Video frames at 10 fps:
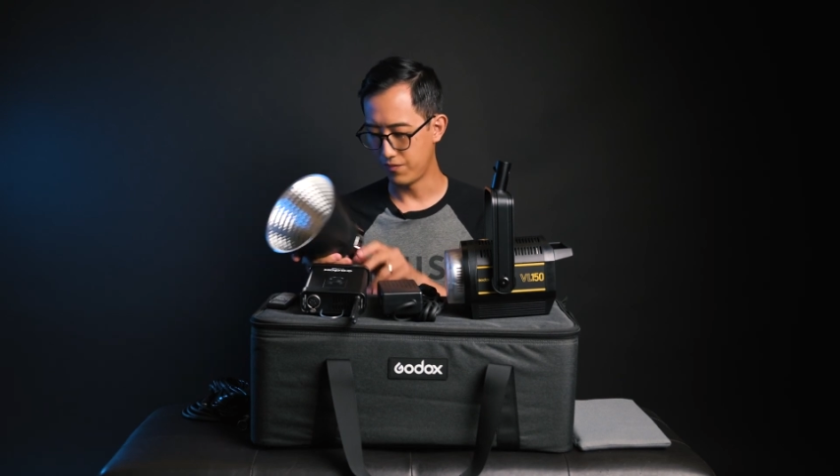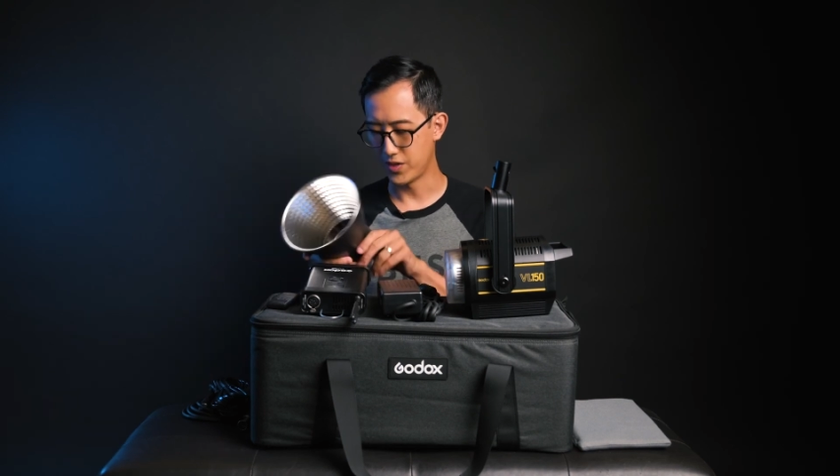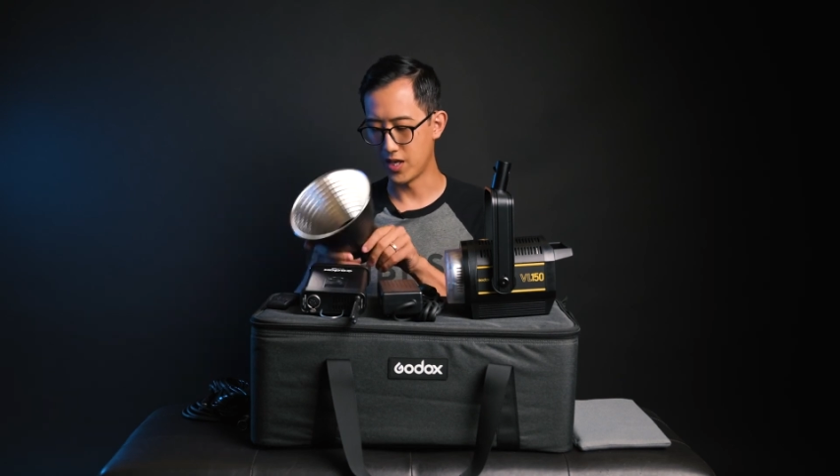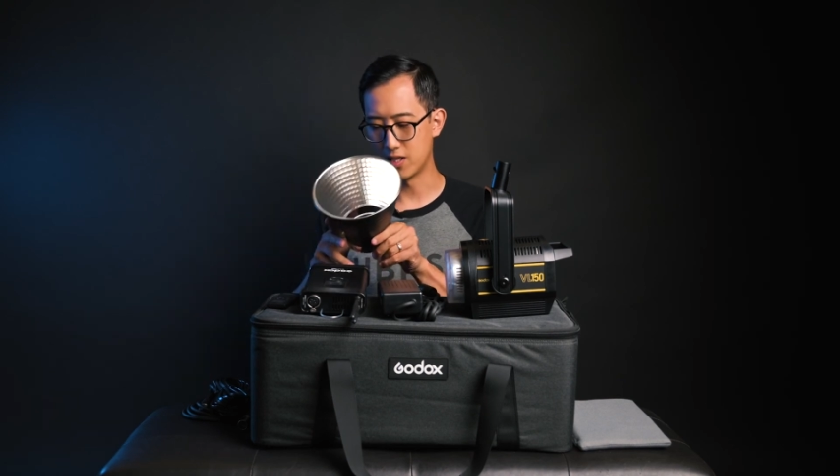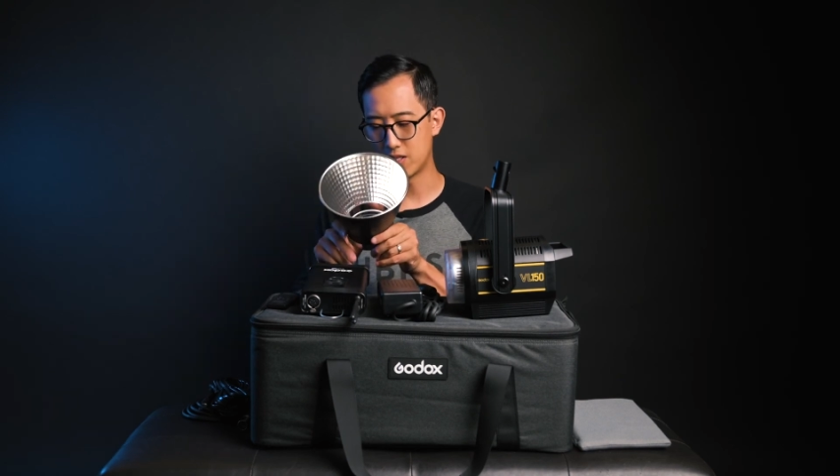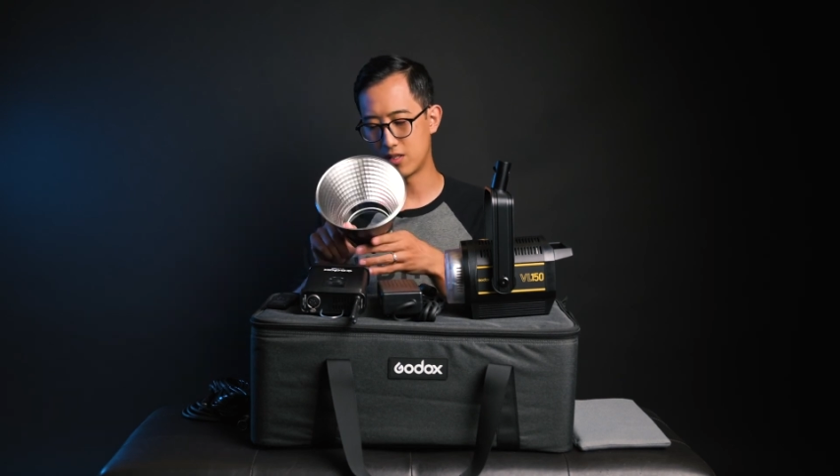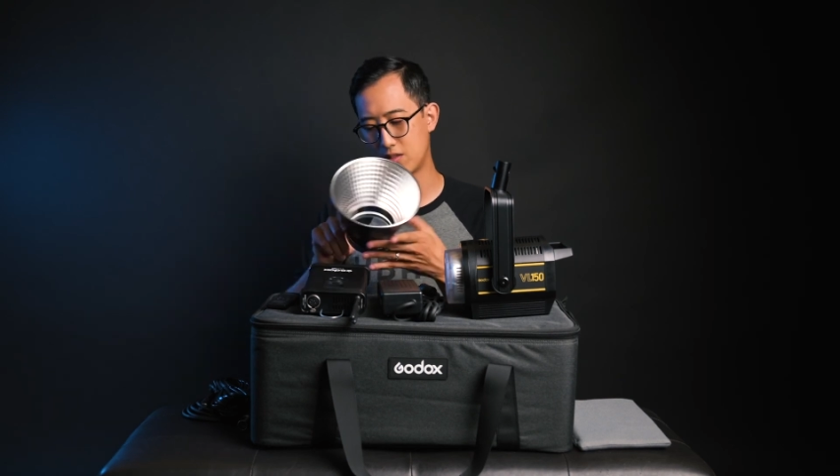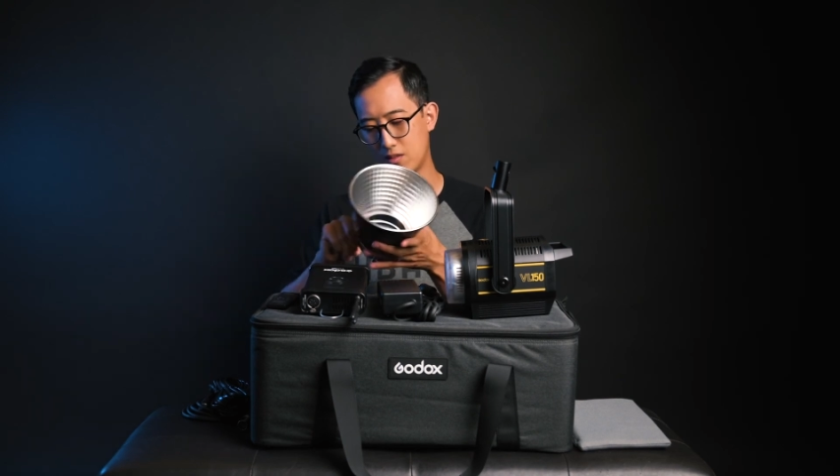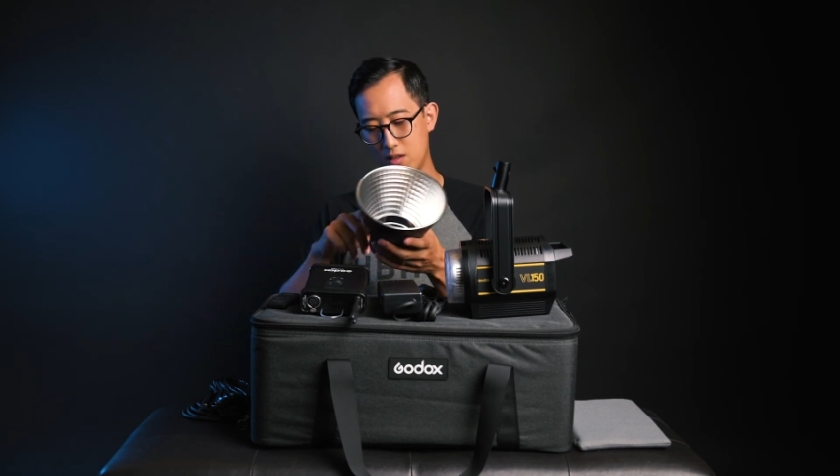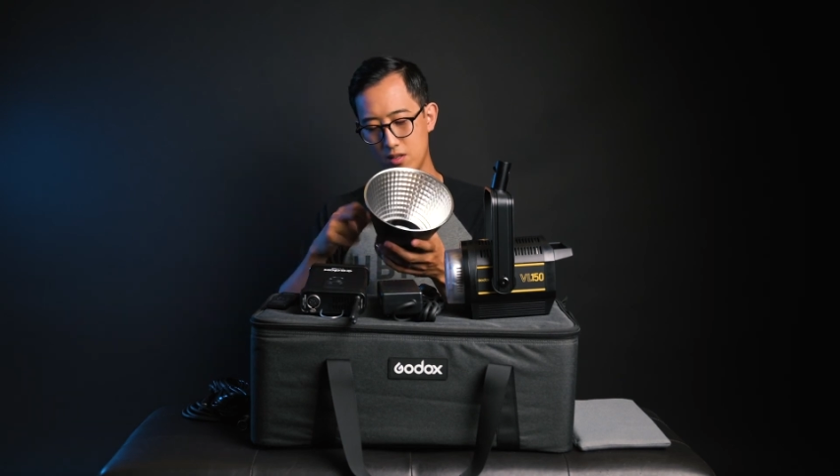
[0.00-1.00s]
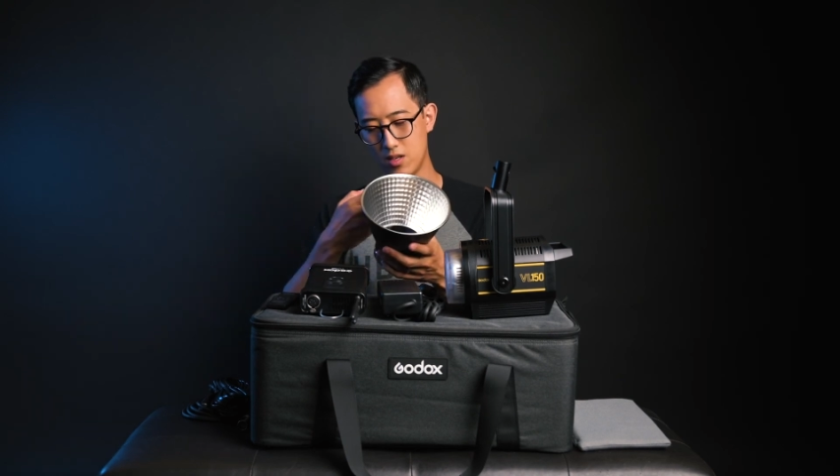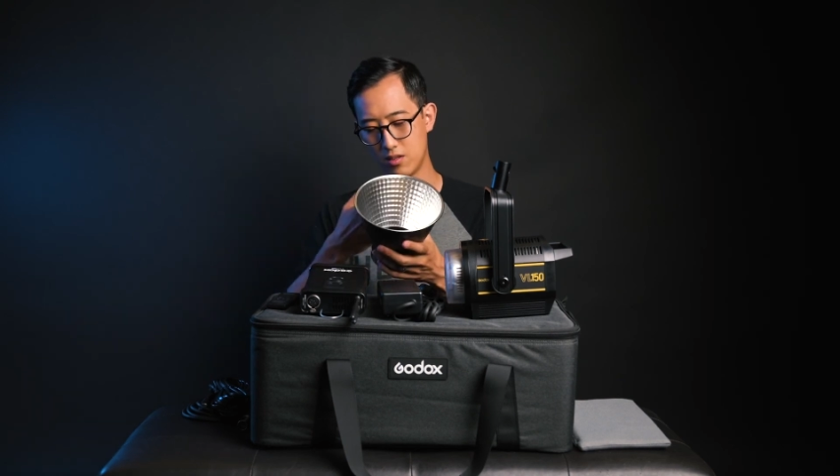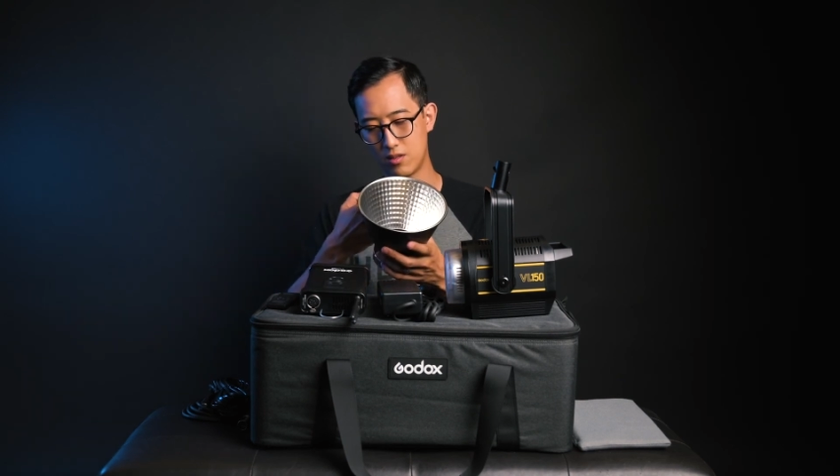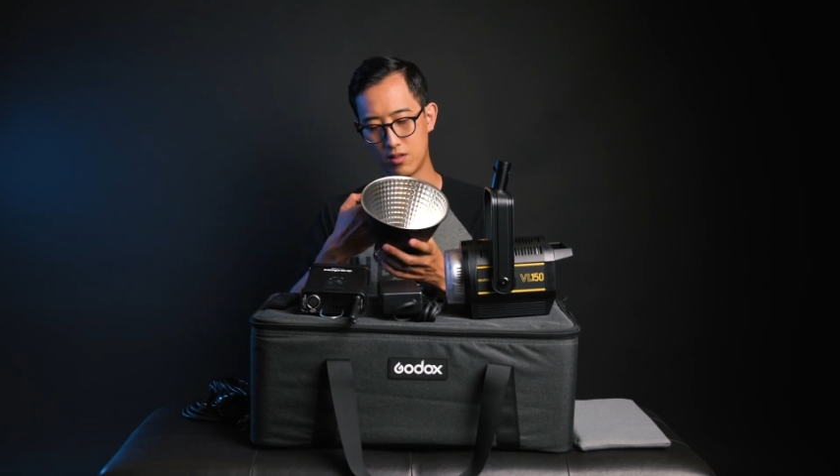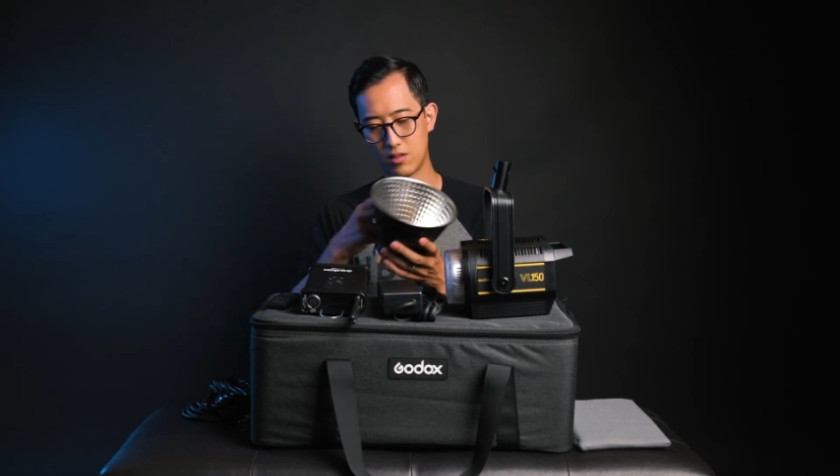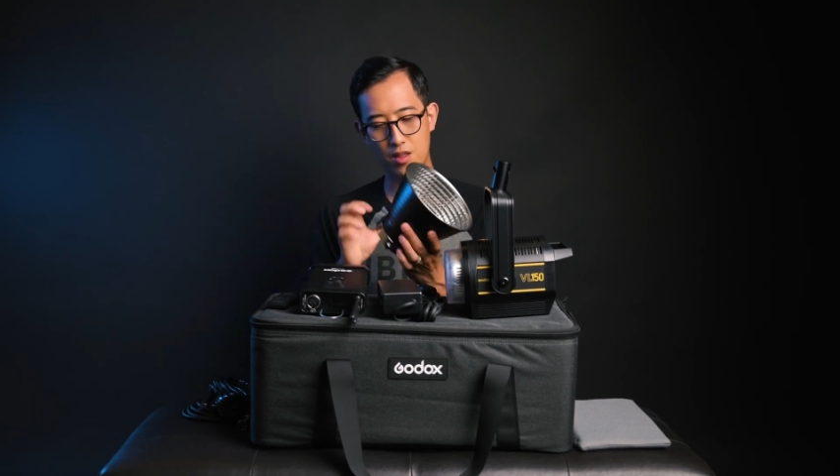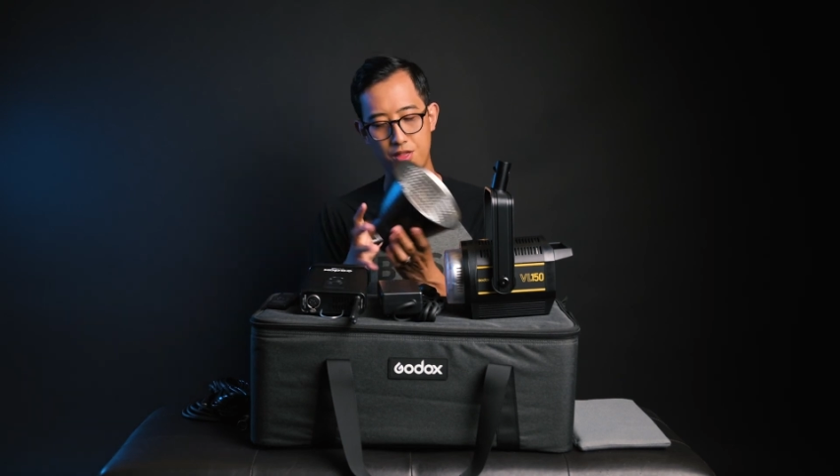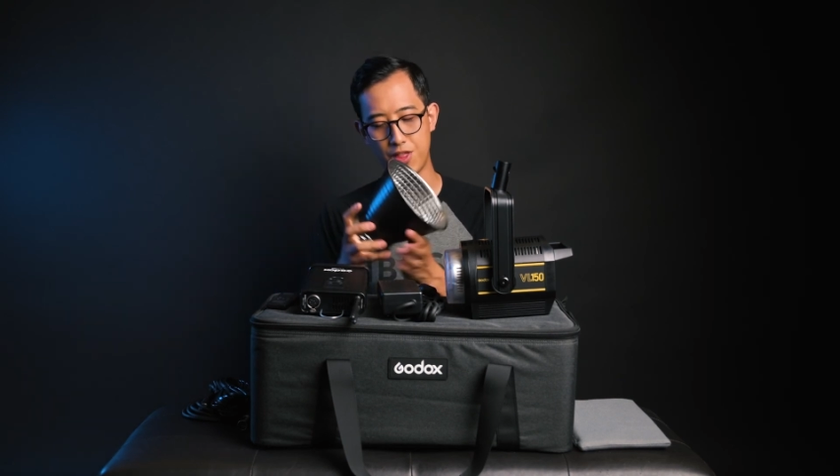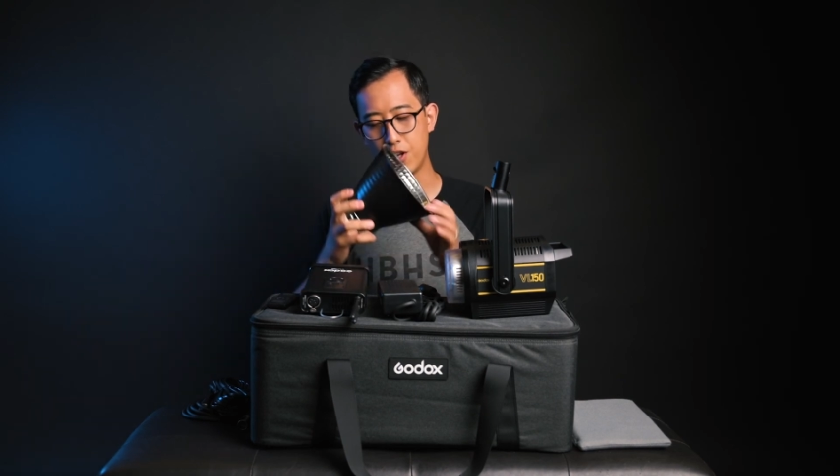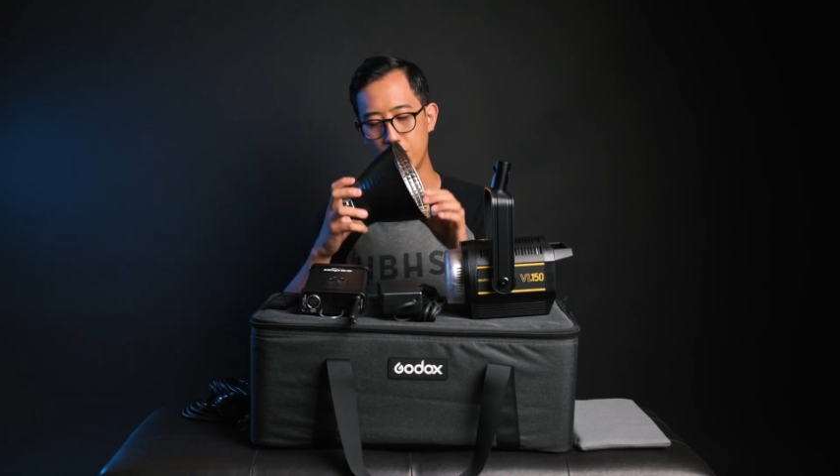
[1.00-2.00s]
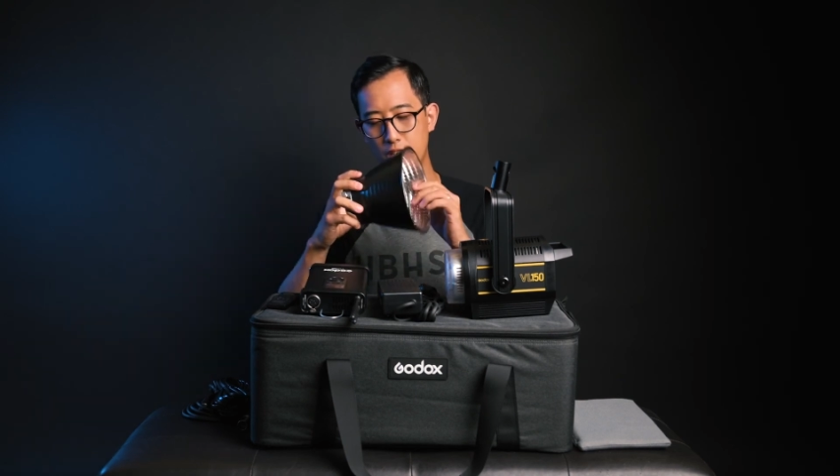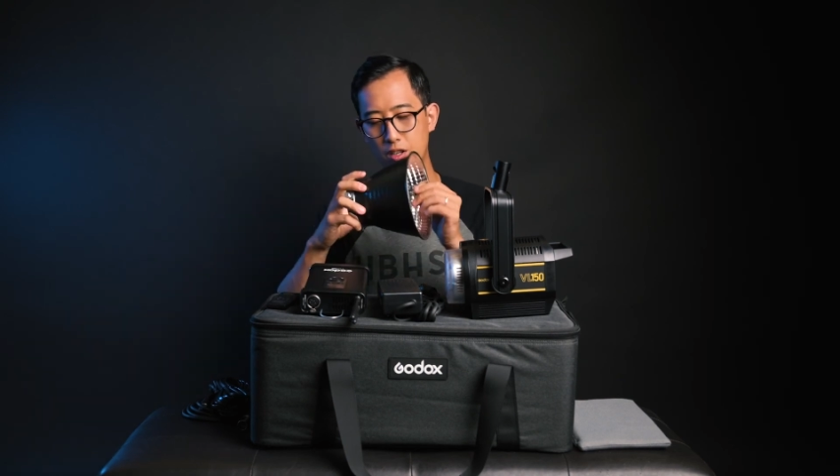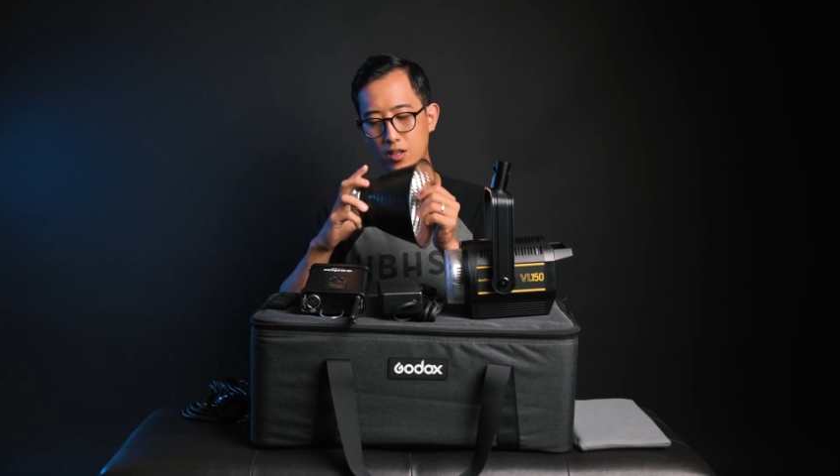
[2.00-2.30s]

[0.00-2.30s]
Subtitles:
yeah, it's kind of thicker,